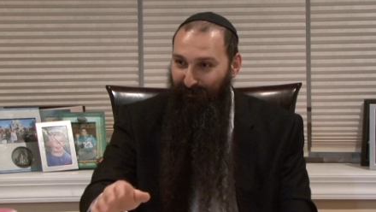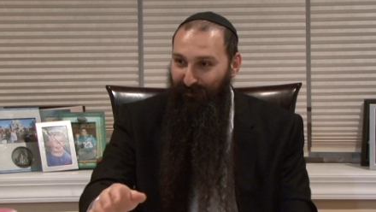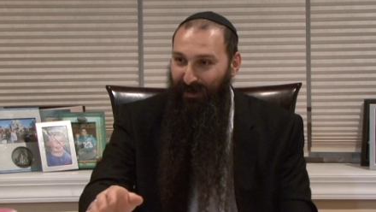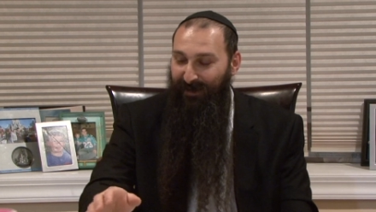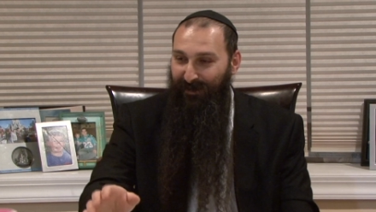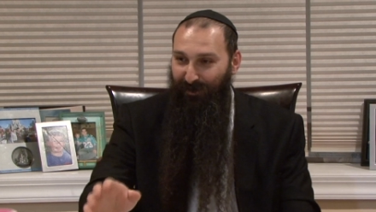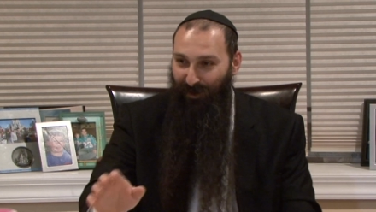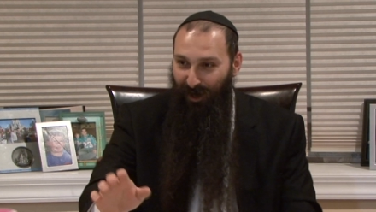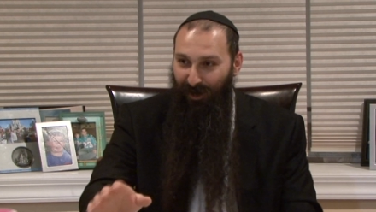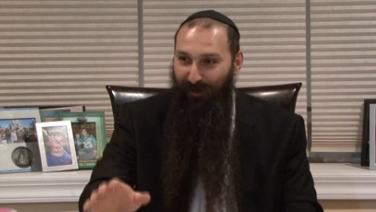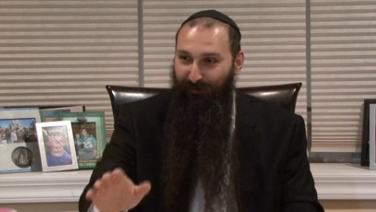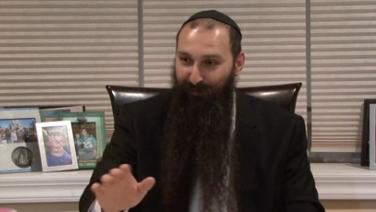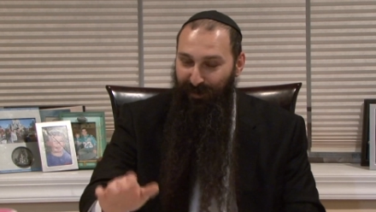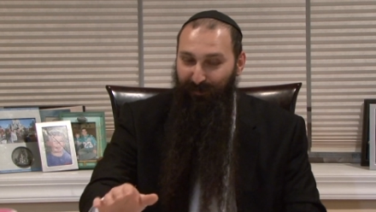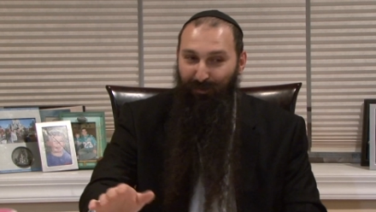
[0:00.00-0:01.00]
but there
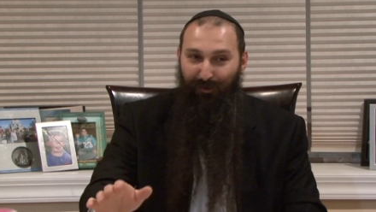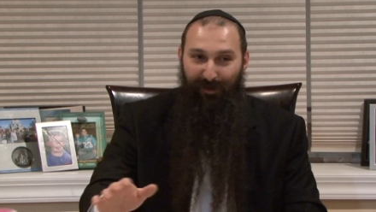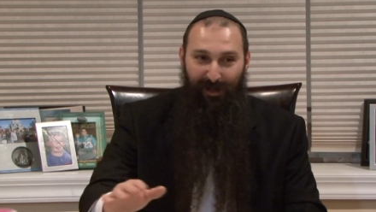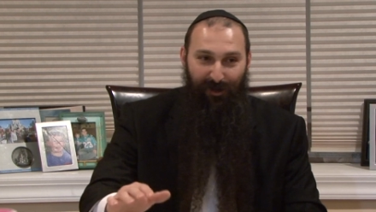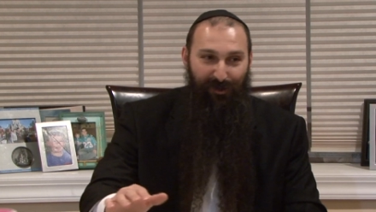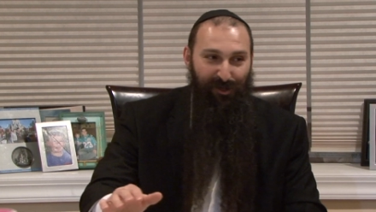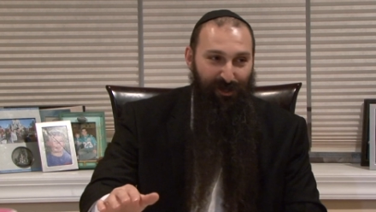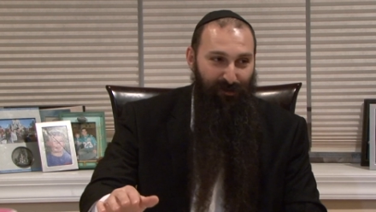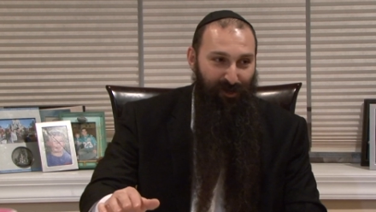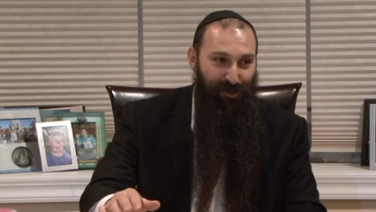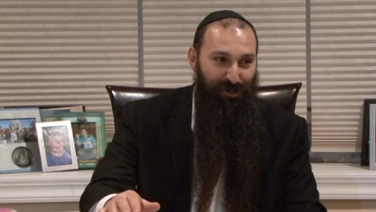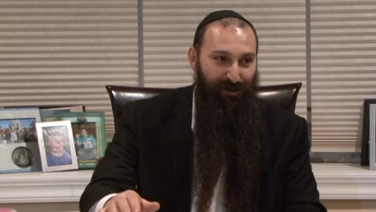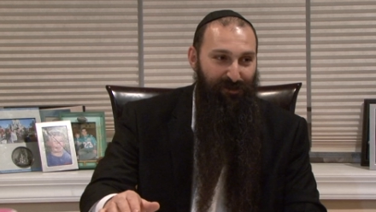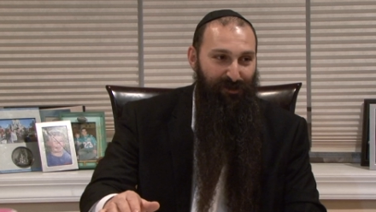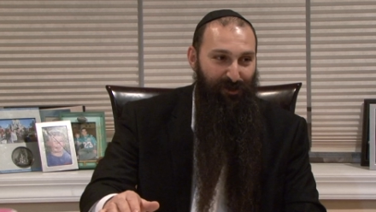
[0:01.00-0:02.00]
are people in our
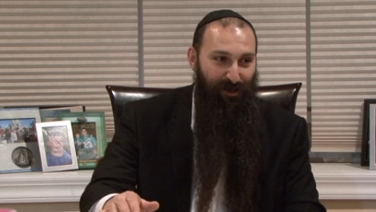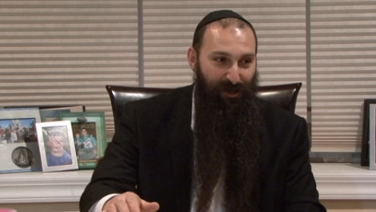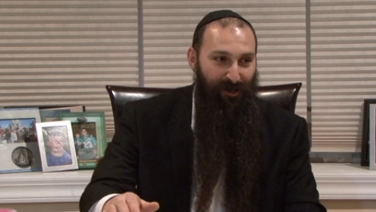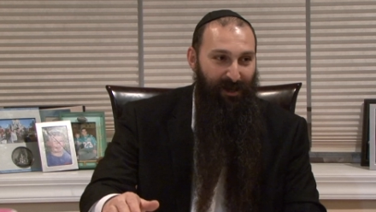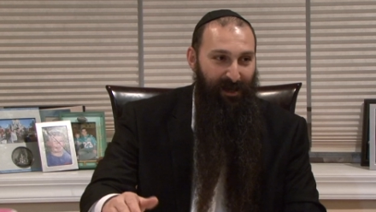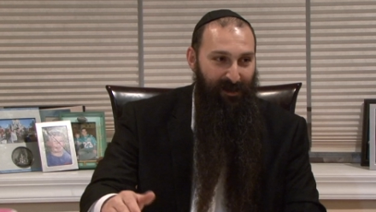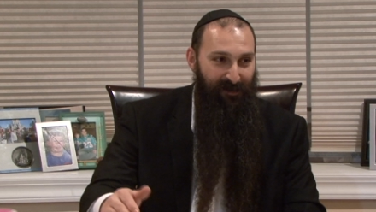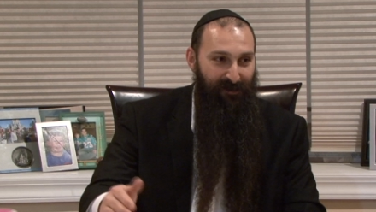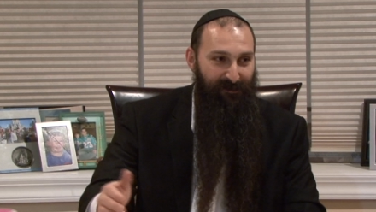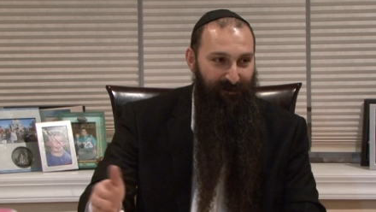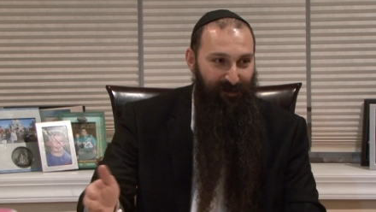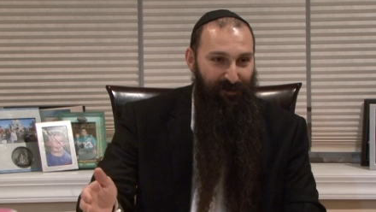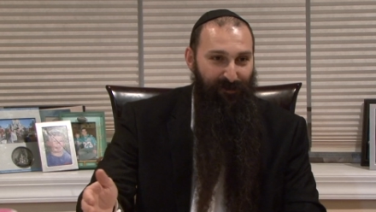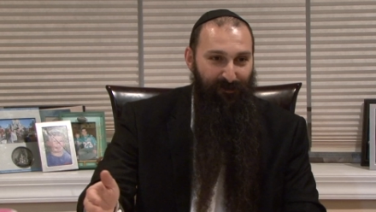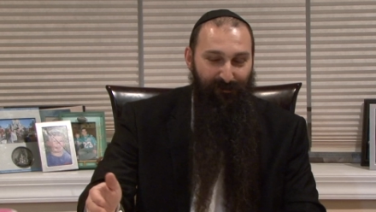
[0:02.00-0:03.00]
generation that are like,
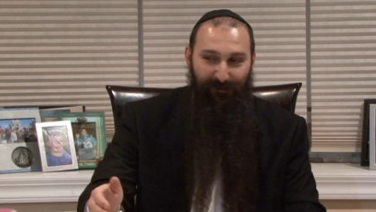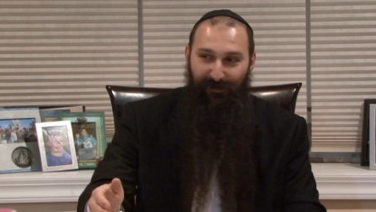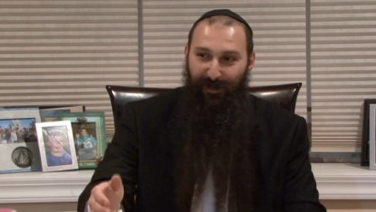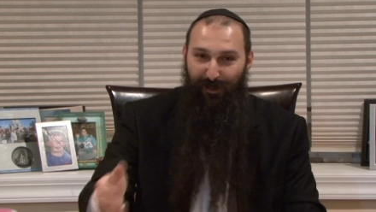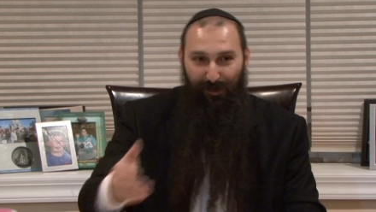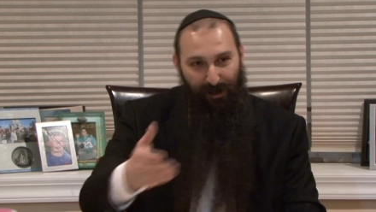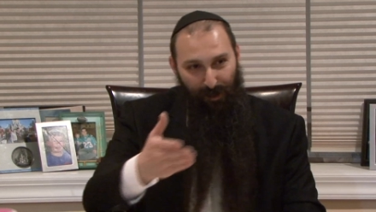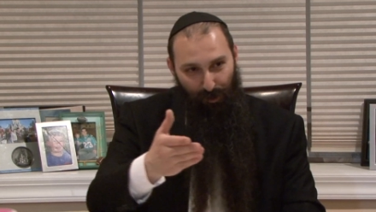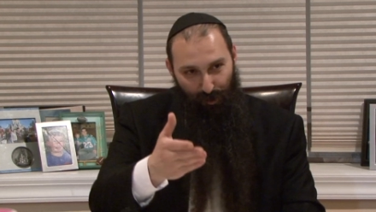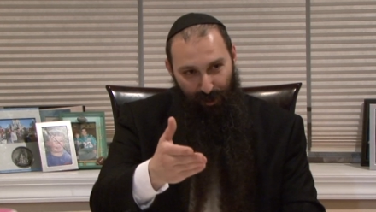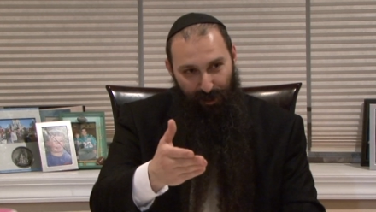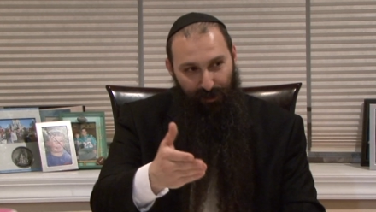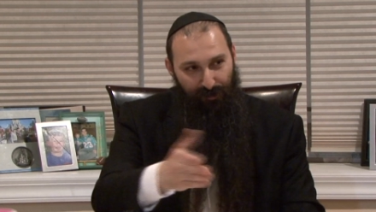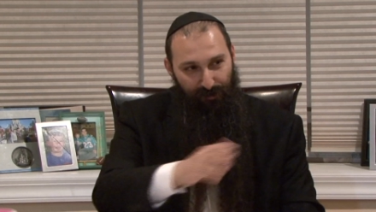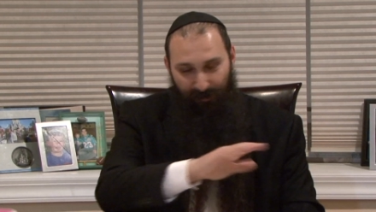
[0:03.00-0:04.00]
you know, that they'll look
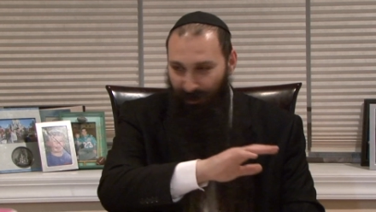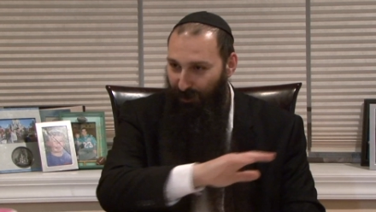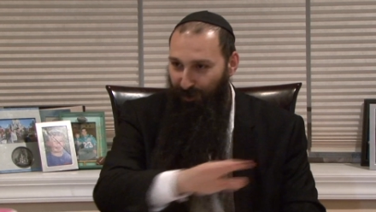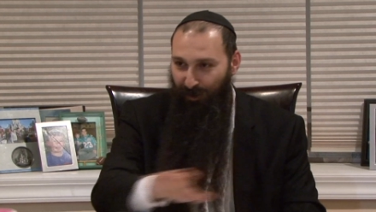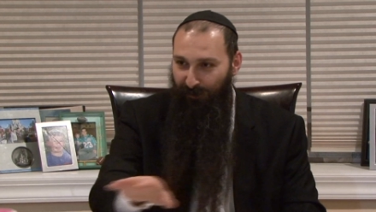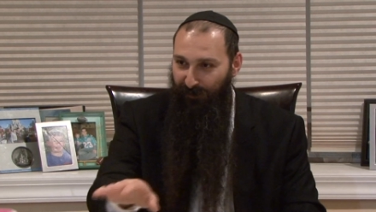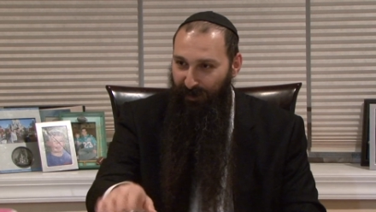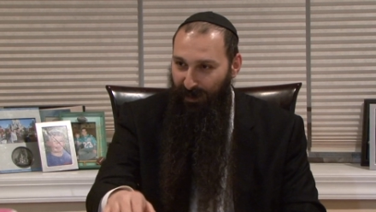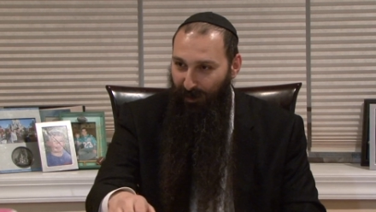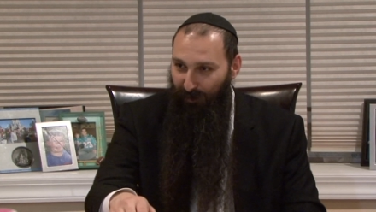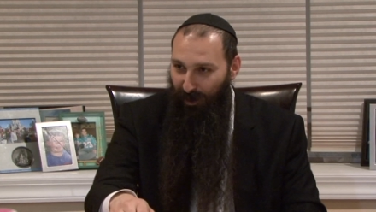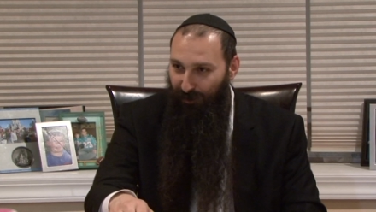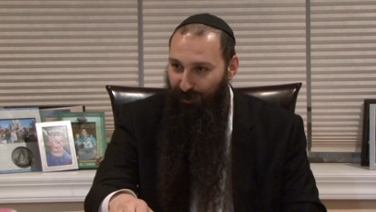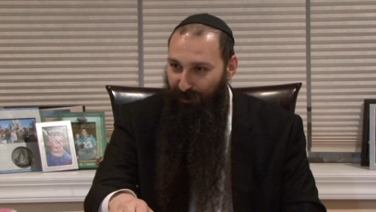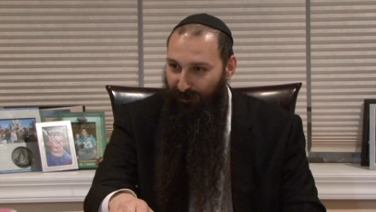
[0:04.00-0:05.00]
at you, they'll know everything
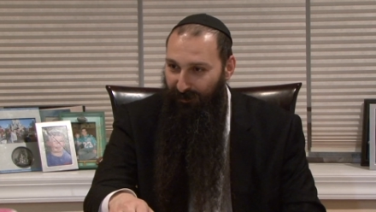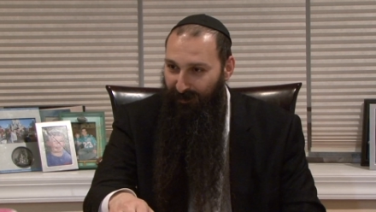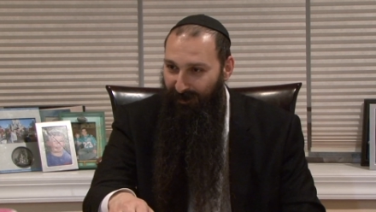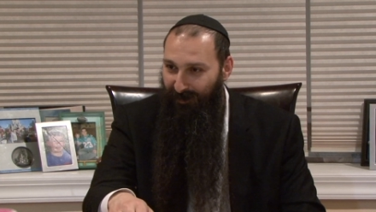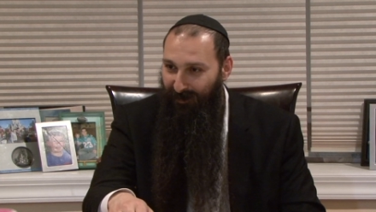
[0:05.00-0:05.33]
about you.